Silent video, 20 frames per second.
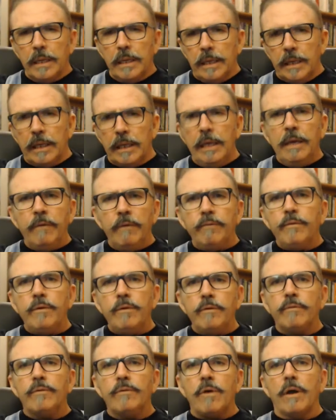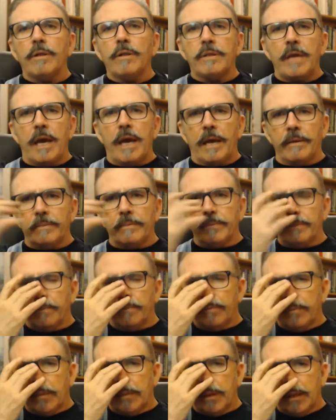If you've got that,
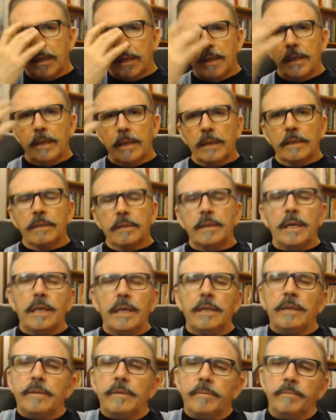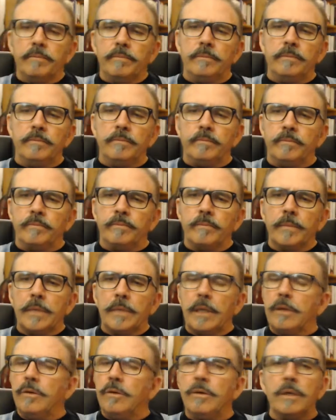then
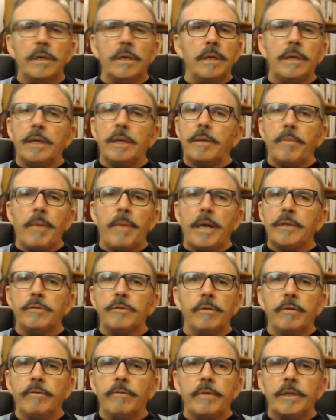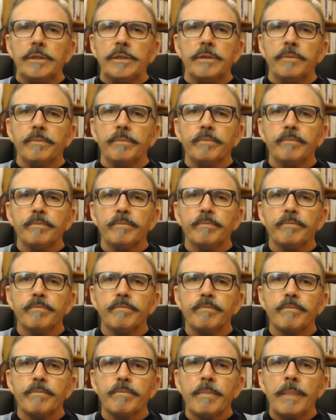you're going to need a major intervention.
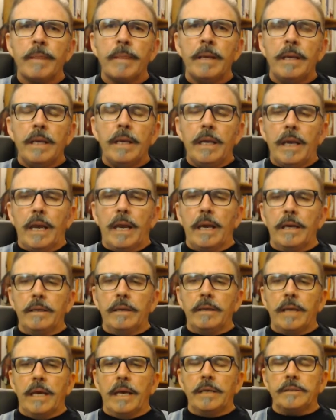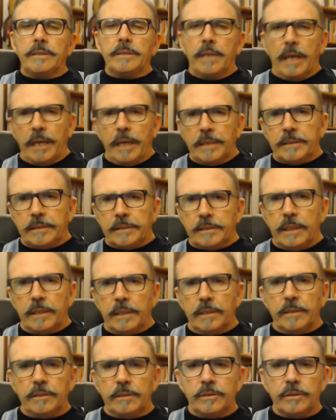And as the ACE
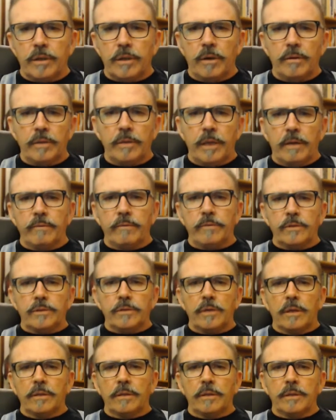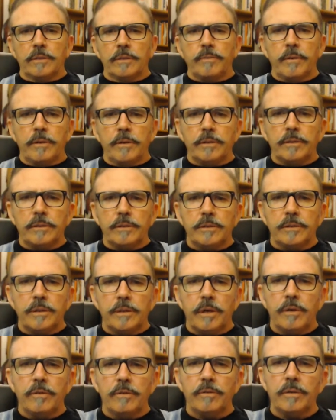study has shown, the adverse childhood experience has
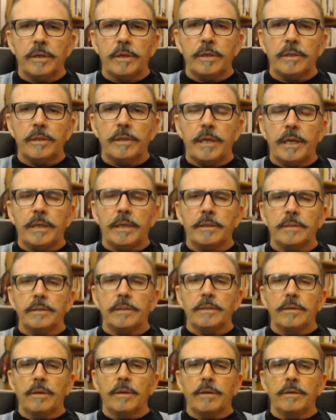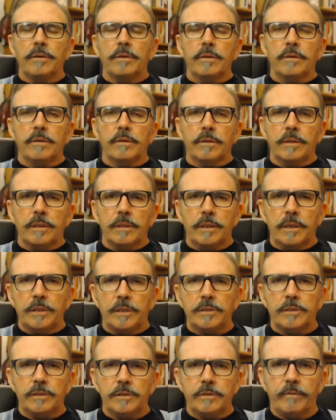shown, and a lot of the
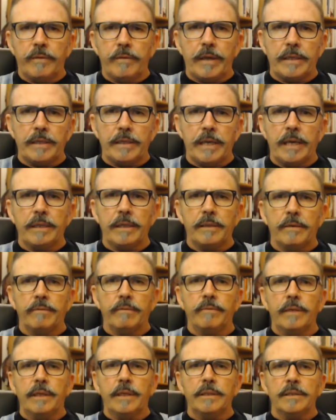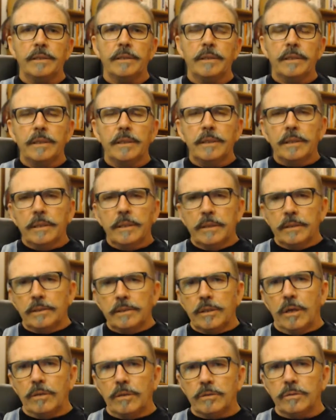clinicians of our day that have linked
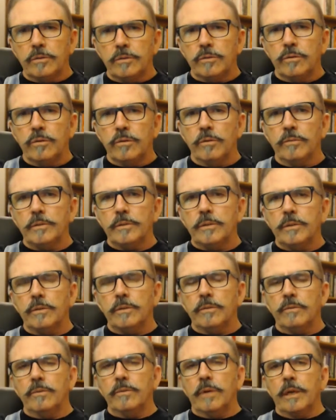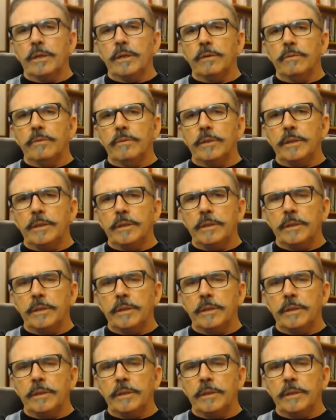childhood trauma to the way that we